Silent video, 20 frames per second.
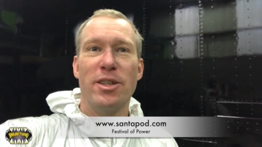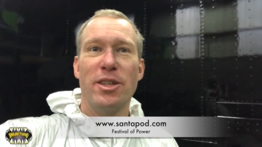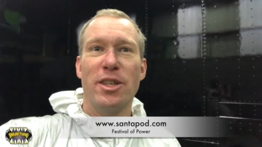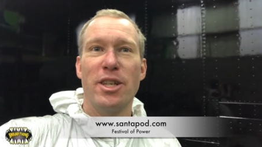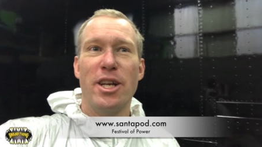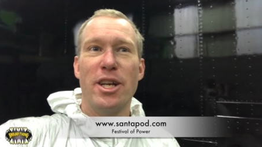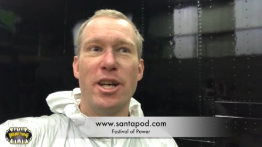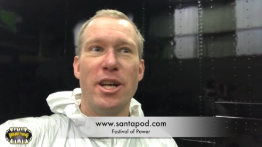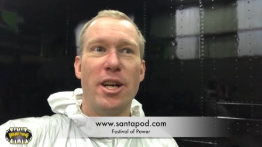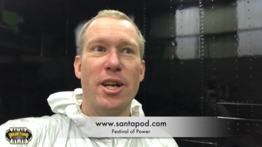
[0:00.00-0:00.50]

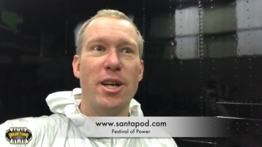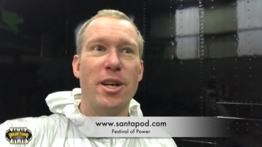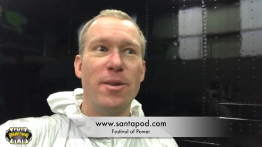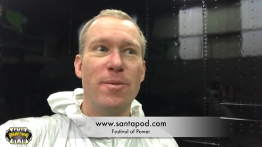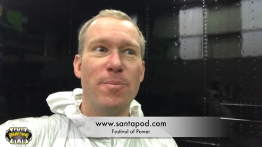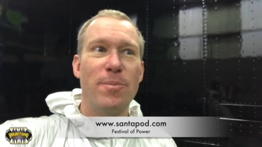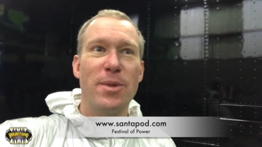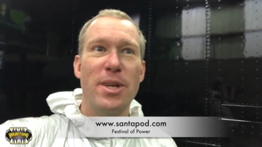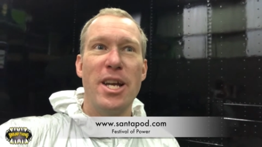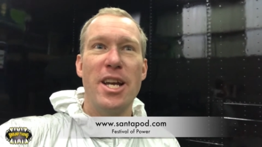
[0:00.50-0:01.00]
The
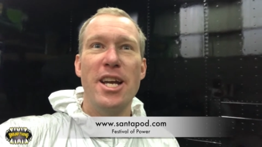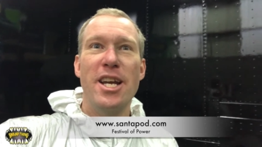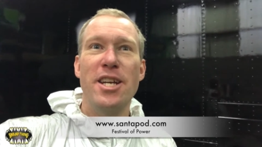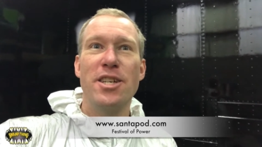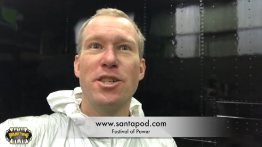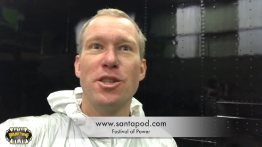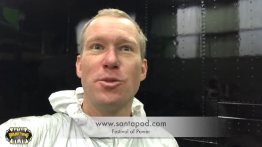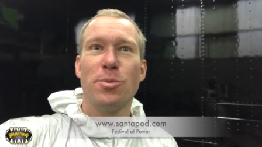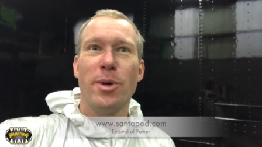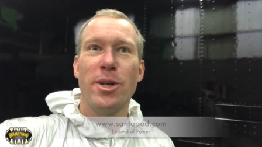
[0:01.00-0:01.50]

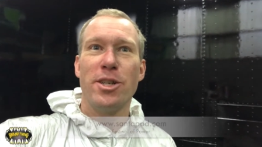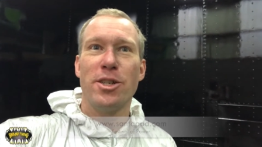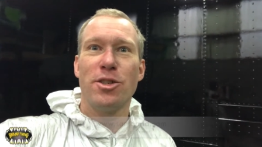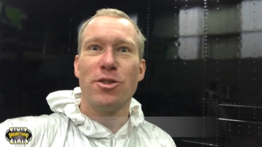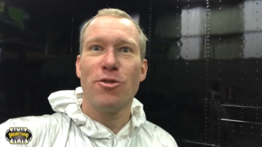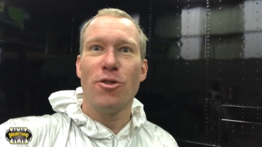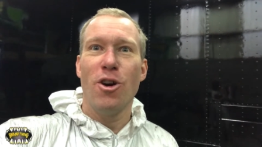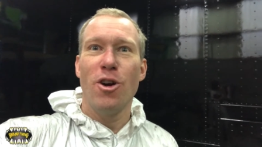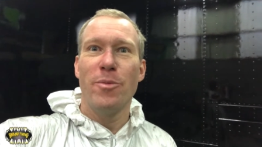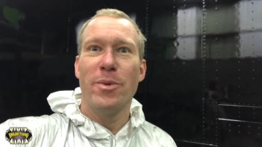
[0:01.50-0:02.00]
easiest way to
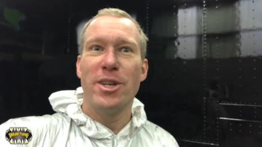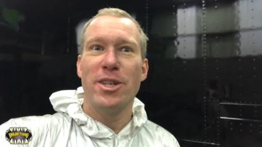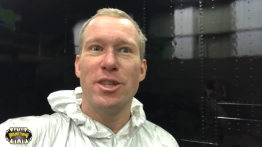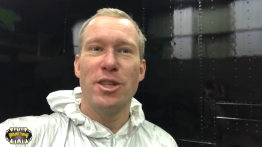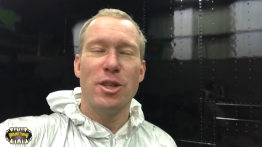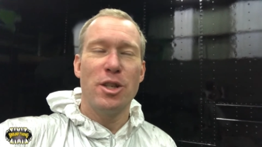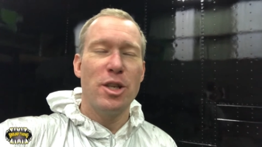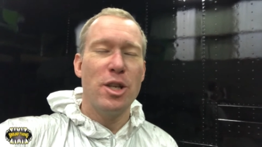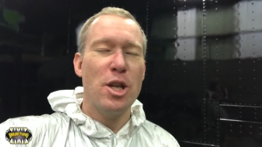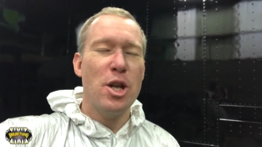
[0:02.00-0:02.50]
describe it,
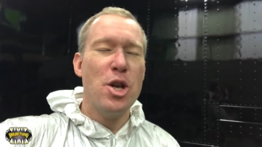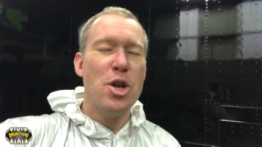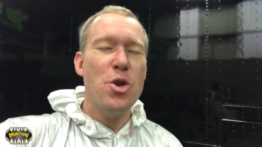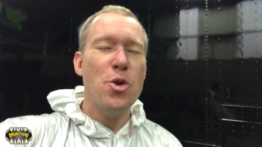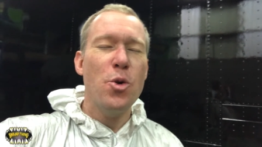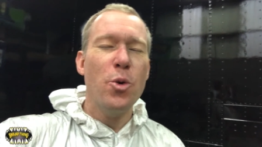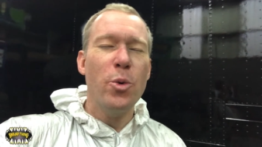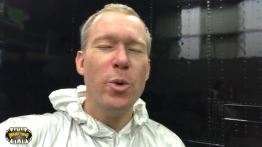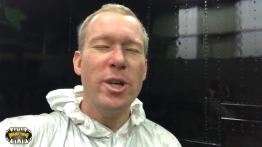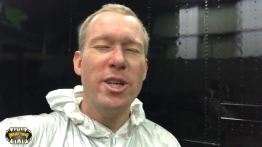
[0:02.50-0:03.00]
the
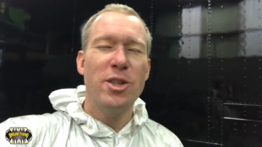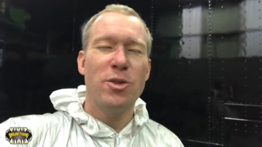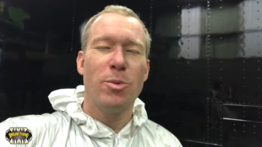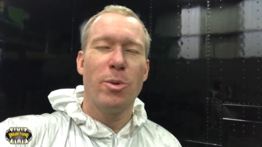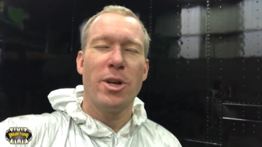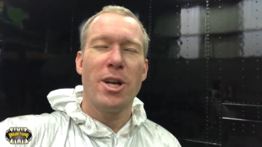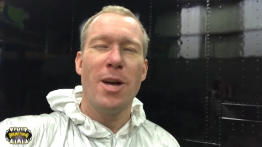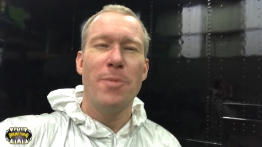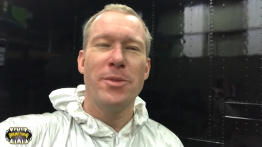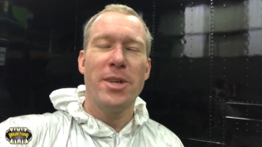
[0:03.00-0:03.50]
noise
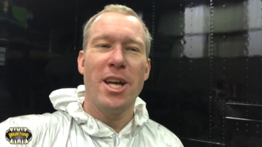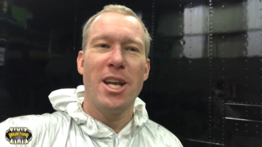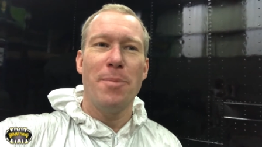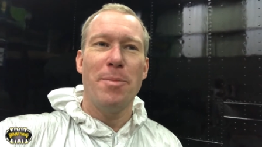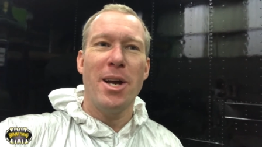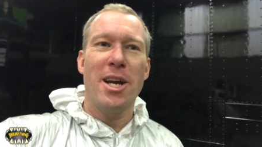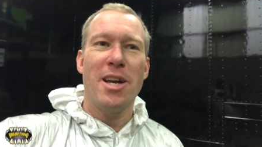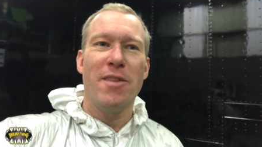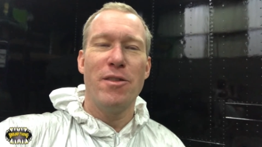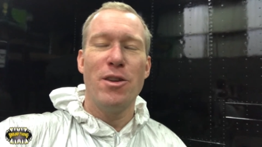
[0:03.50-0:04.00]
what comes out the
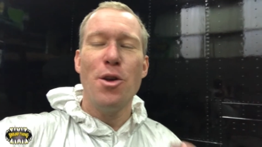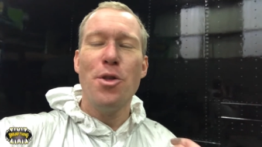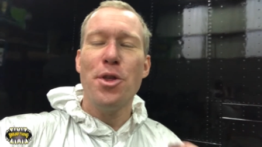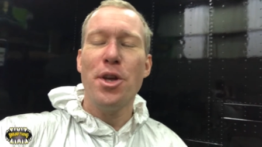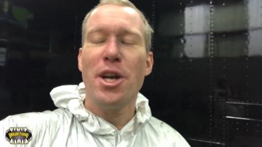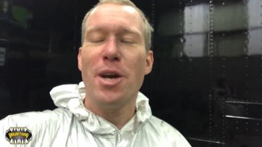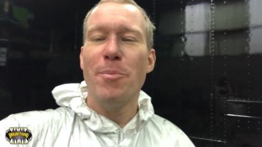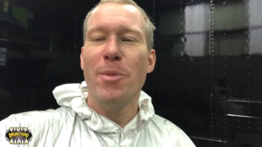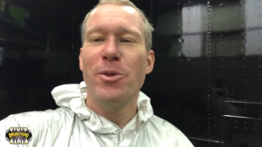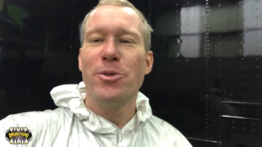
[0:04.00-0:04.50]
back of it. You
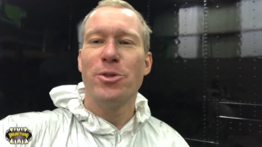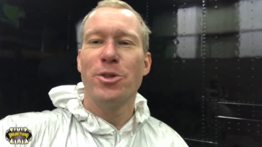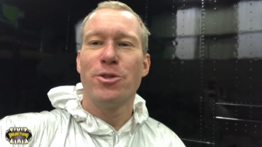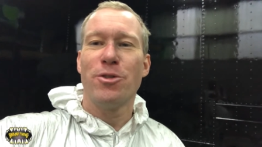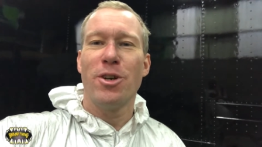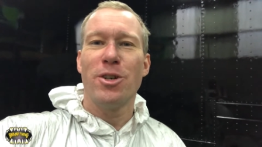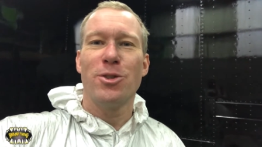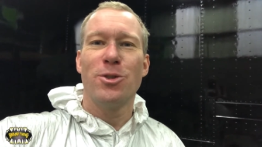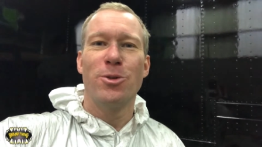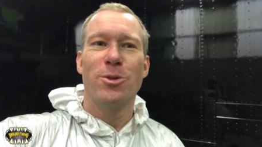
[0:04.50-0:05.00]
think a monster
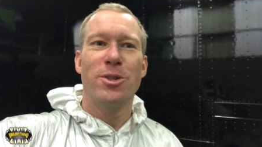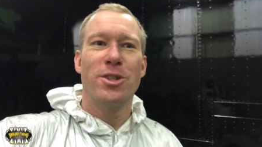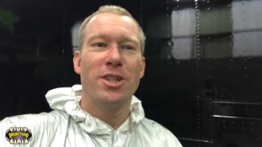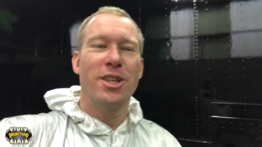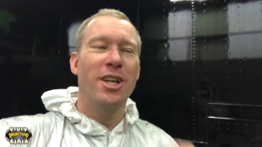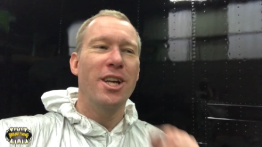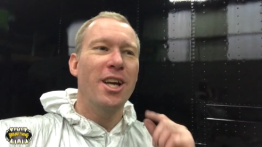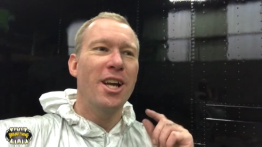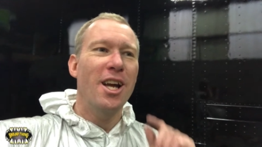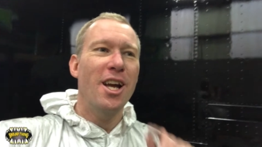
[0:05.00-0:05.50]
truck's
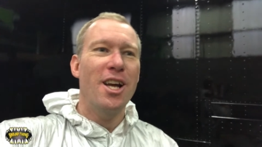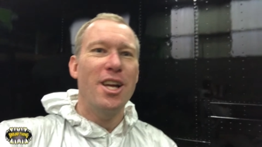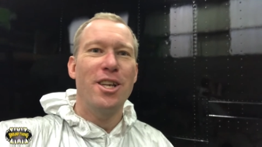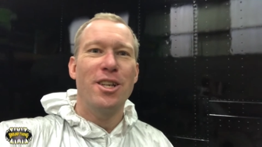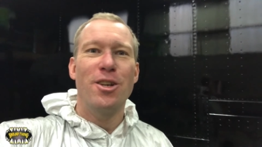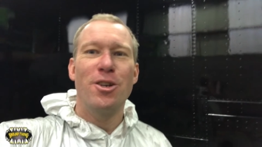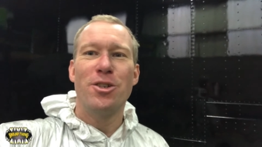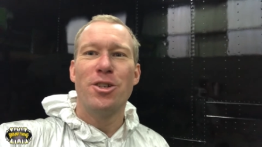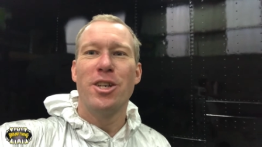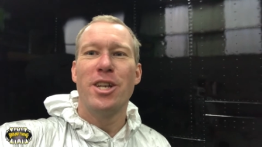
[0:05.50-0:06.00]
noisy,
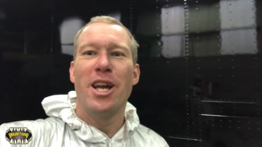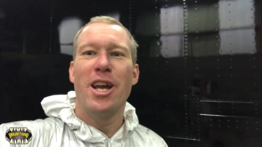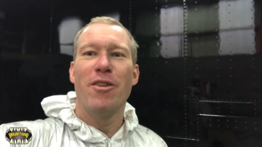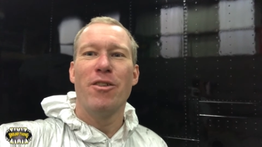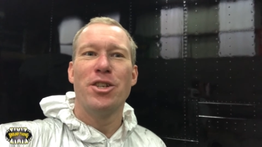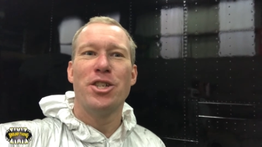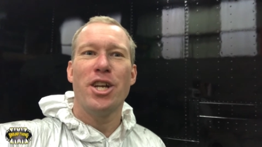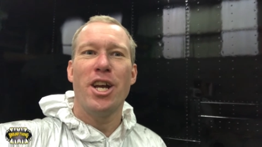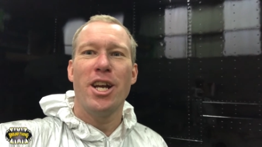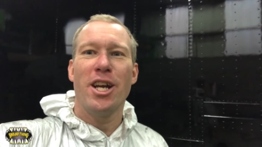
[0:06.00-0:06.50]
you should hear
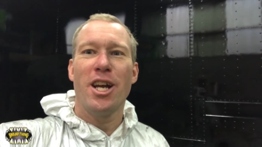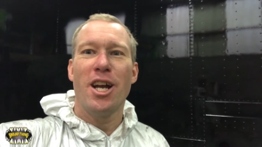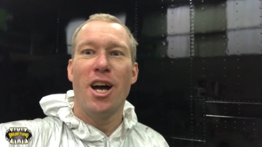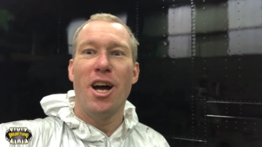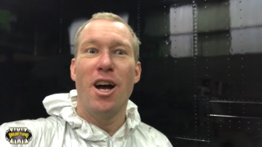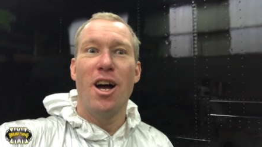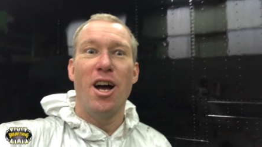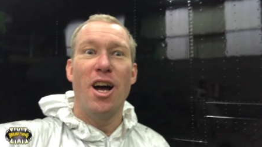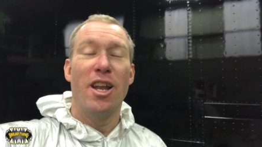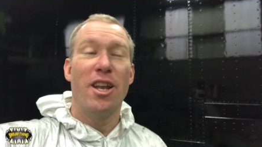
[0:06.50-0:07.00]
a jet
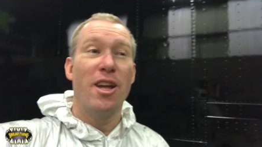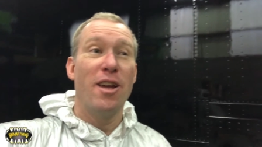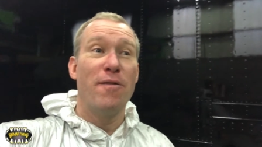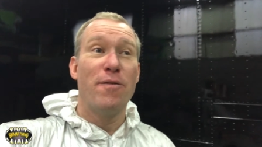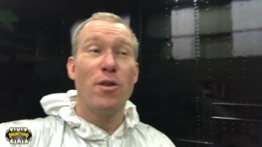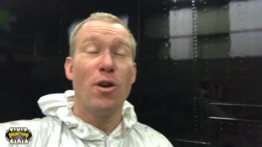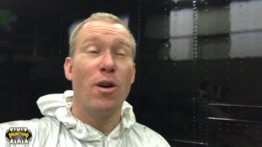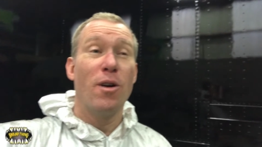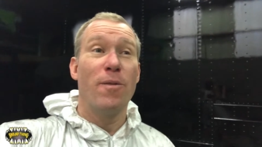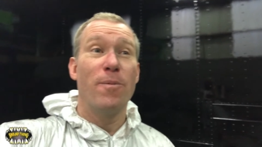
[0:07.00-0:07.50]
car, and they've
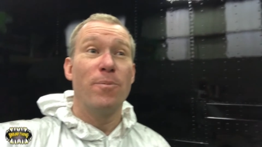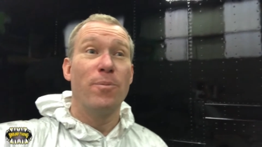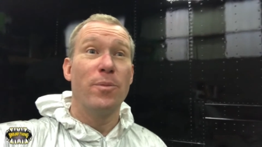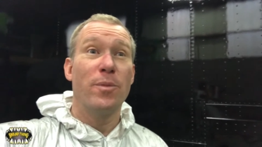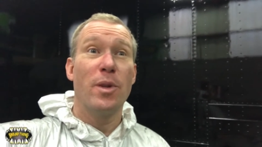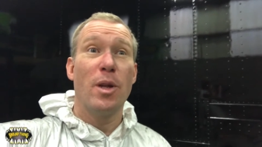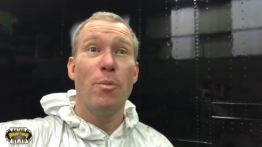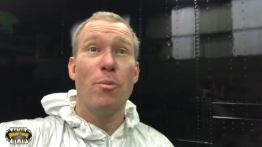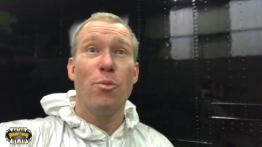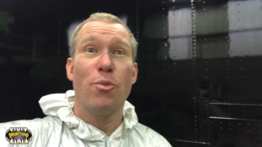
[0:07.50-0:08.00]
got
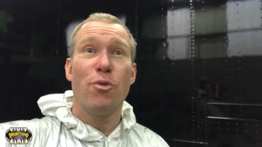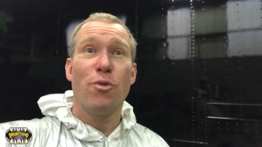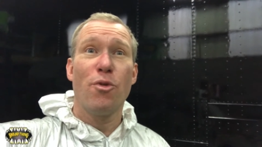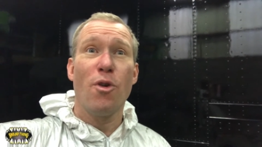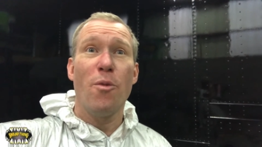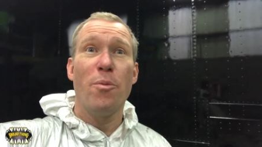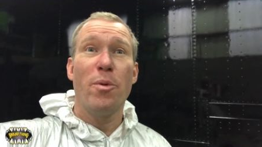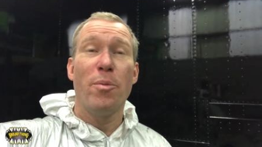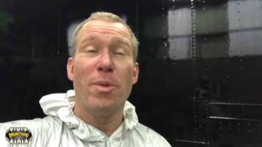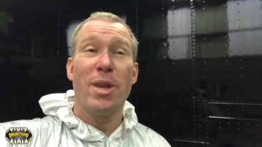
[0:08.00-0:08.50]

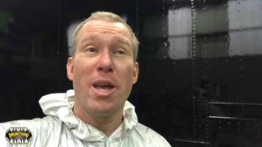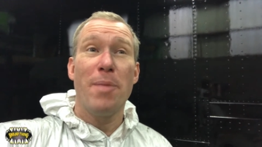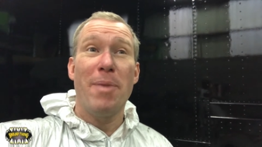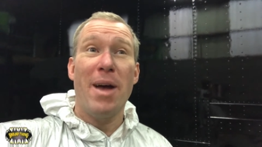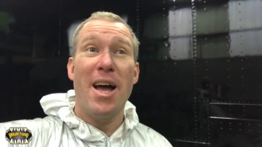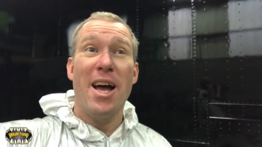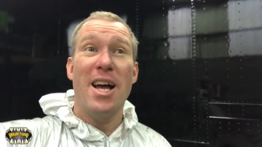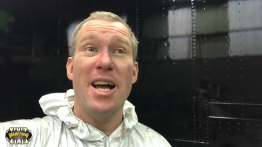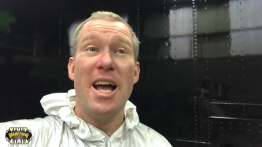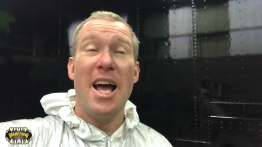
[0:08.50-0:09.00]
probably
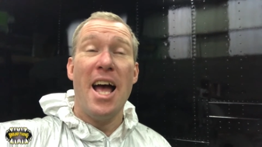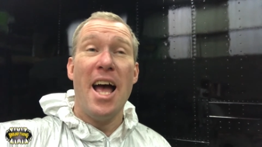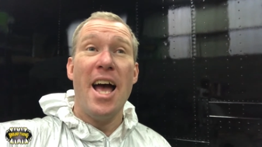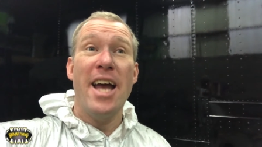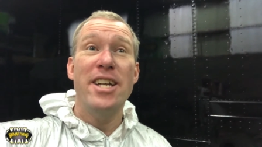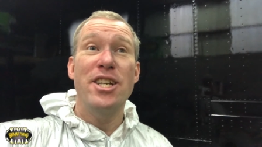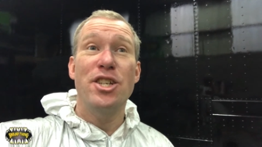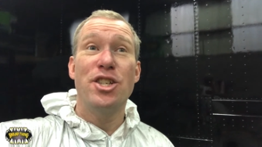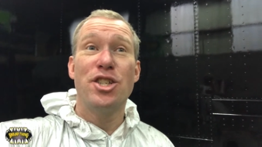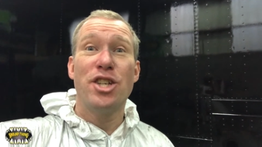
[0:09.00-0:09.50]
about
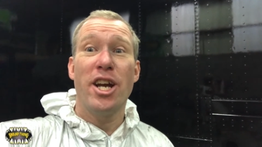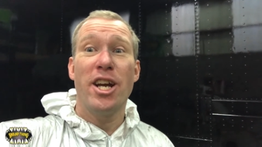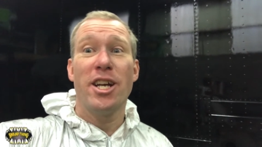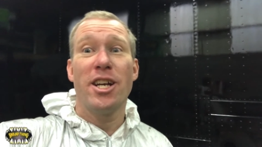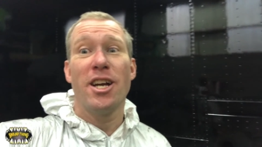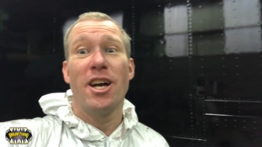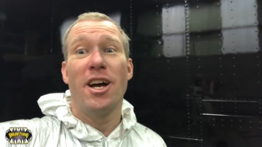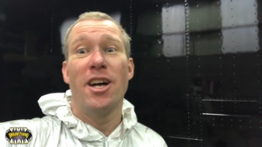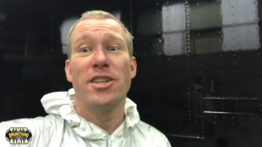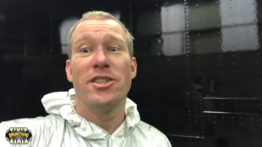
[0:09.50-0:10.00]
8 jet
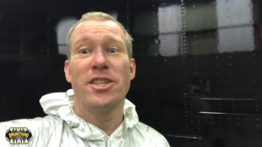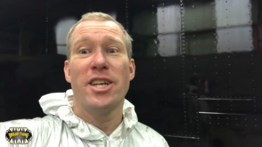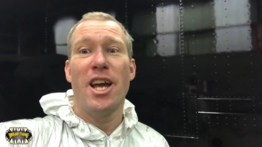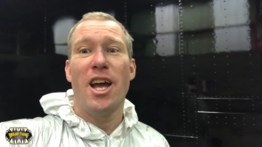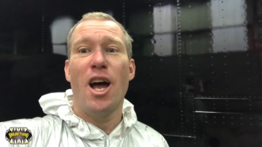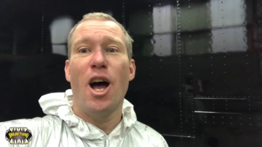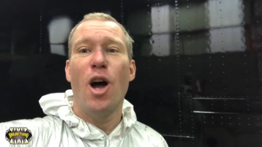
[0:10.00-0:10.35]
cars there